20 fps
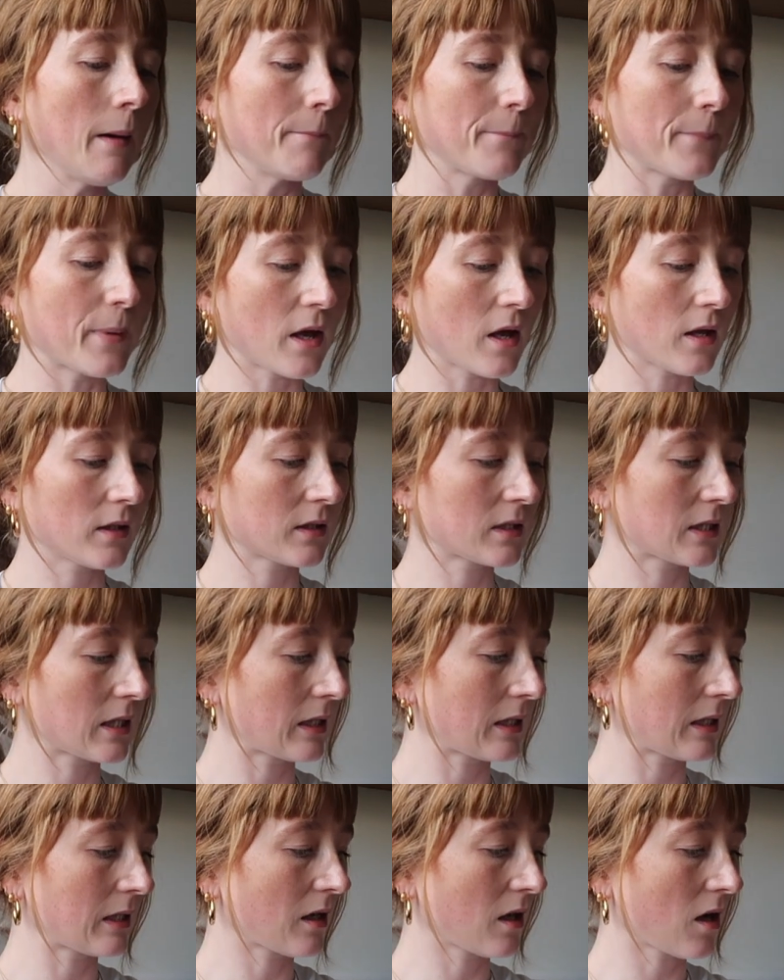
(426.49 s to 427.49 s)
but
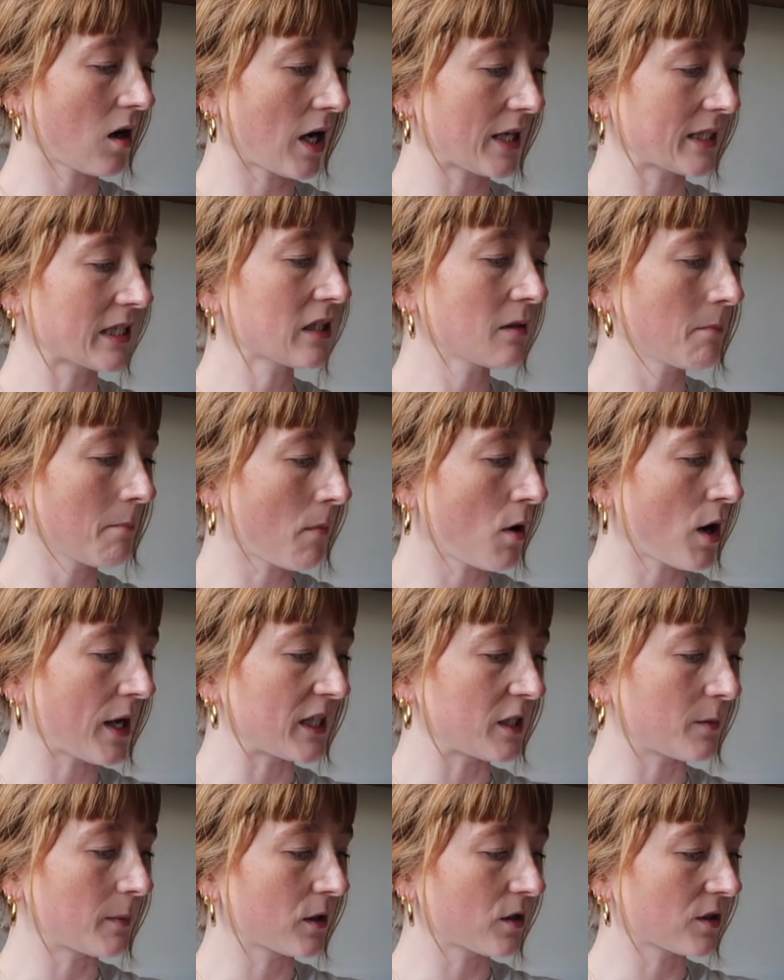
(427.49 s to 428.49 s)
I didn't
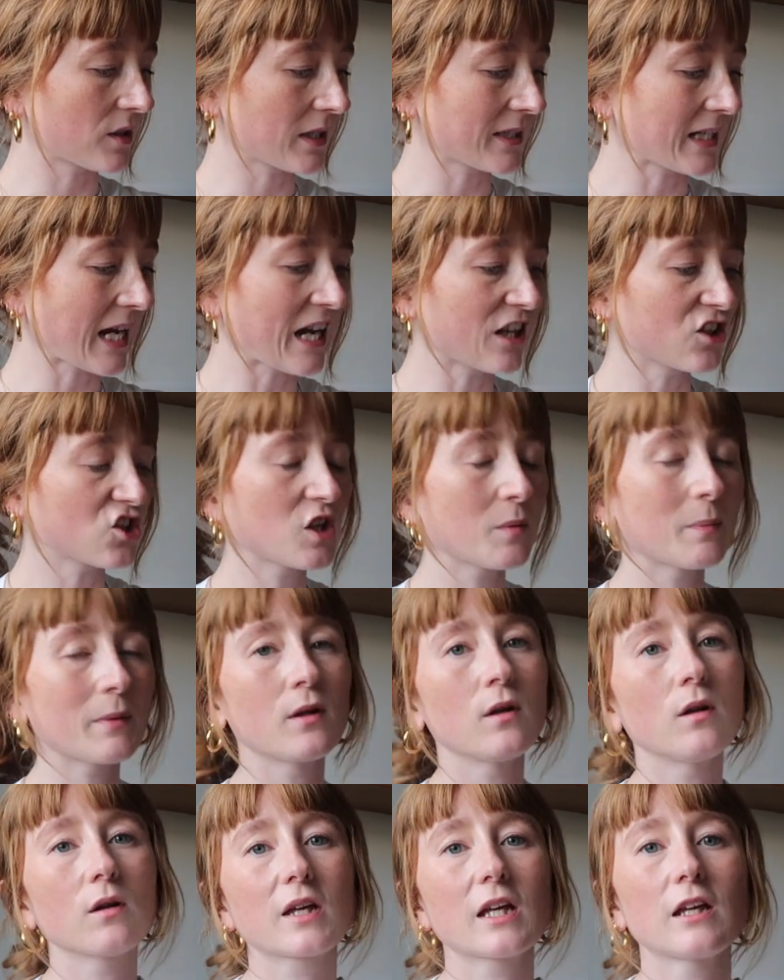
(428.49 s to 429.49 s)
mind because I'd actually
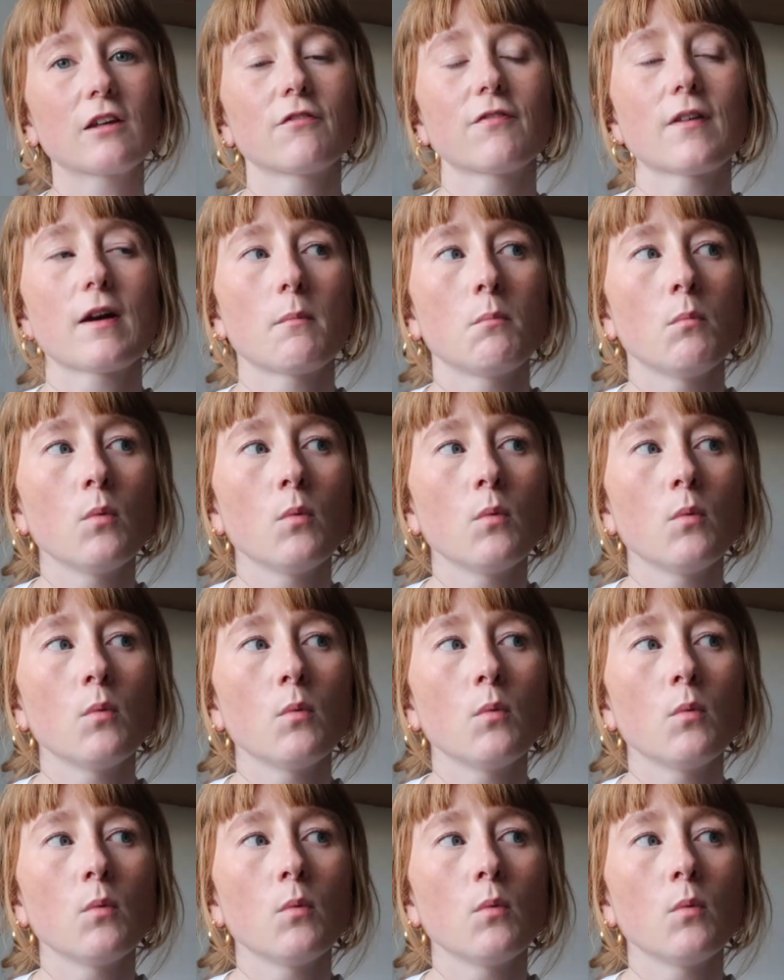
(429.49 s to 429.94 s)
been looking for